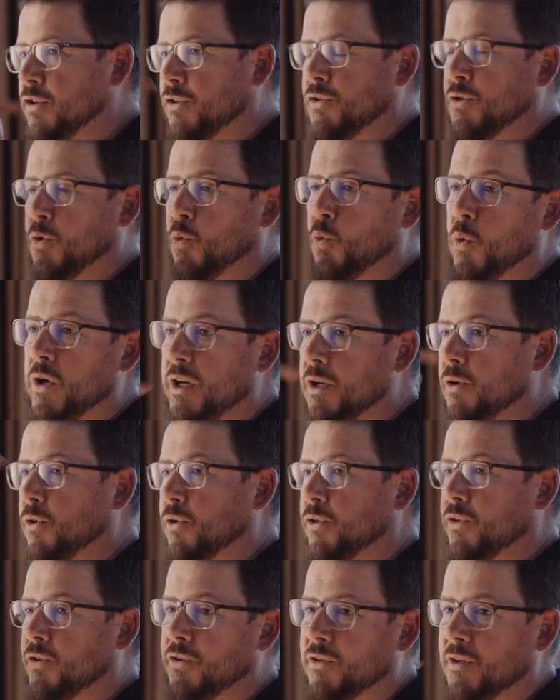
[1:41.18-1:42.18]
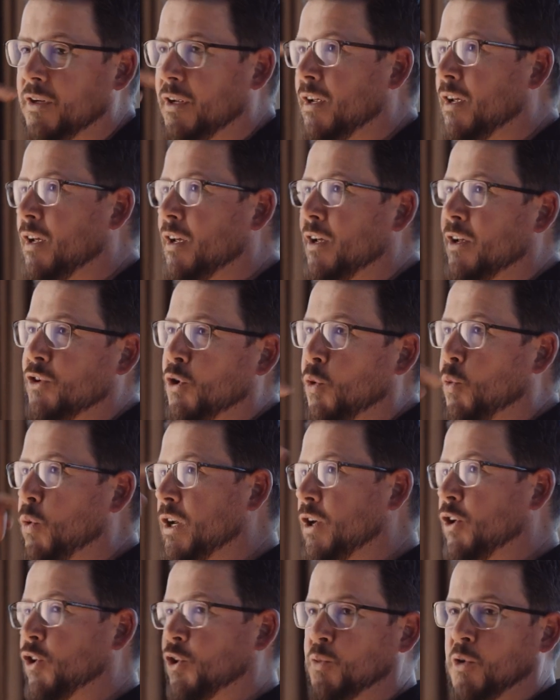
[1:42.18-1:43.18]
just the wheels
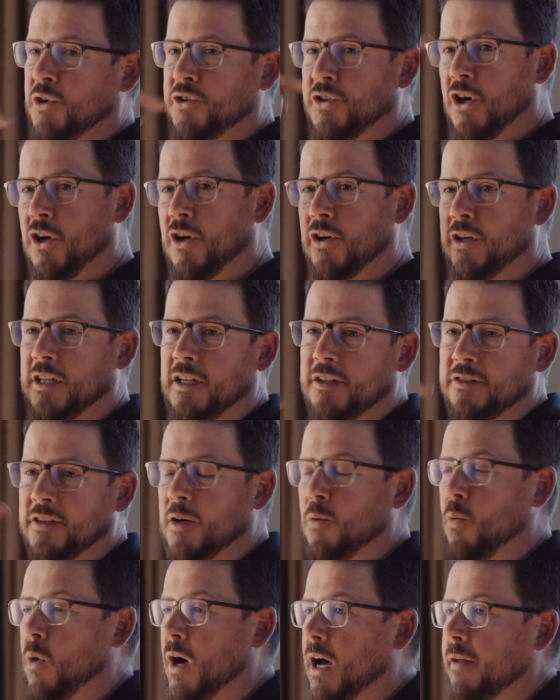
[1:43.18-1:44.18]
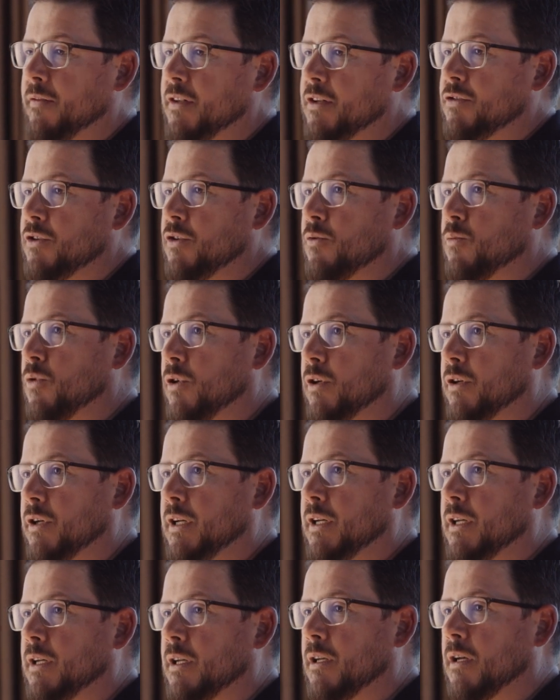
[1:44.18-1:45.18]
were turning. It's like, wow, this could
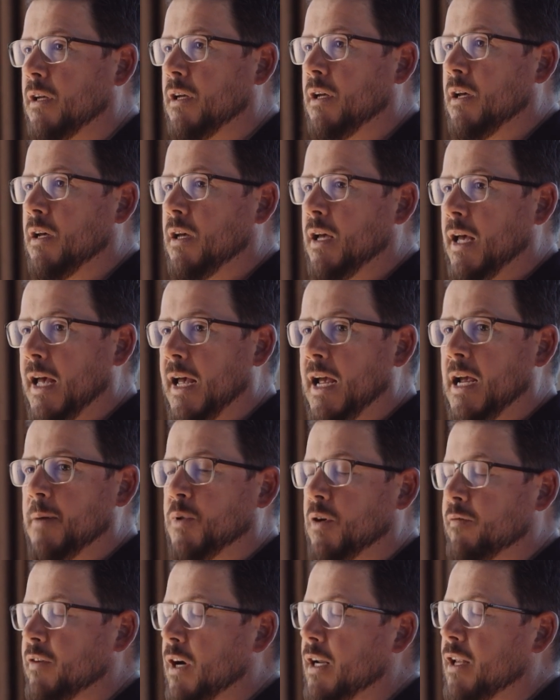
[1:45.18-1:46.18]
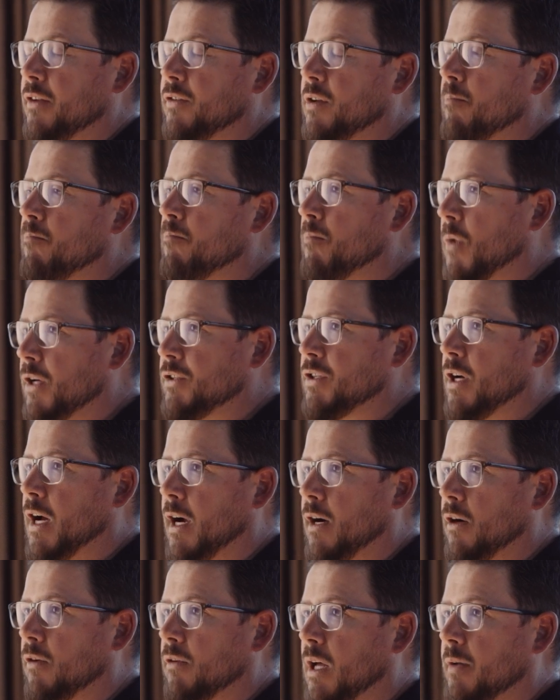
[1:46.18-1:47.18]
really, A, provide us a much higher